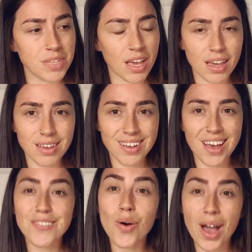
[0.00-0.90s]
okay,
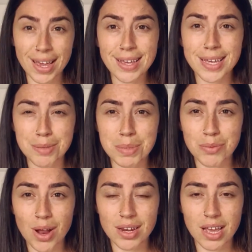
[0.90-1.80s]
I've got anger in me
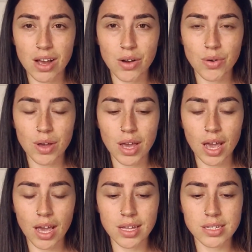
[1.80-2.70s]
right now,
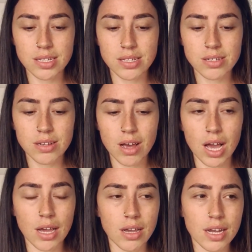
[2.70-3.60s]
and
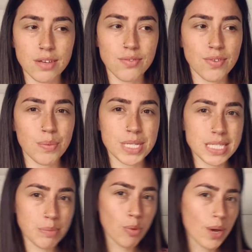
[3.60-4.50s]
I want
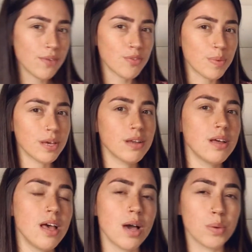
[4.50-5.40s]
to step away from it.
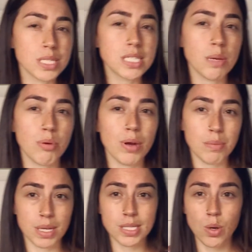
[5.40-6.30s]
I want to
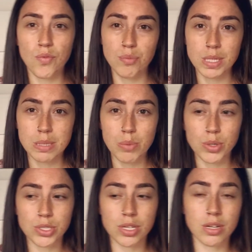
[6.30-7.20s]
separate myself from this
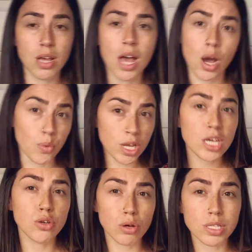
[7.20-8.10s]
emotion. I want to
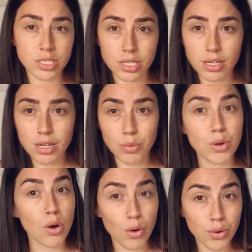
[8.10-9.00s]
acknowledge it. I
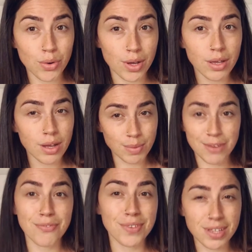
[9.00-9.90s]
want to honor it. I'm going
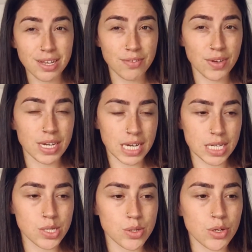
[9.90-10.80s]
to feel it if I
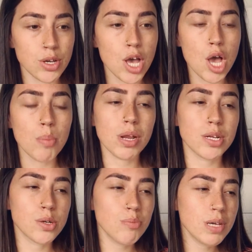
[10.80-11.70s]
need to, but
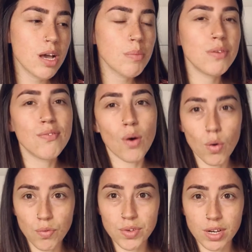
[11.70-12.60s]
I don't become
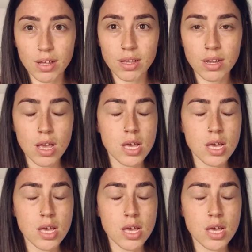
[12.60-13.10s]
involved in it.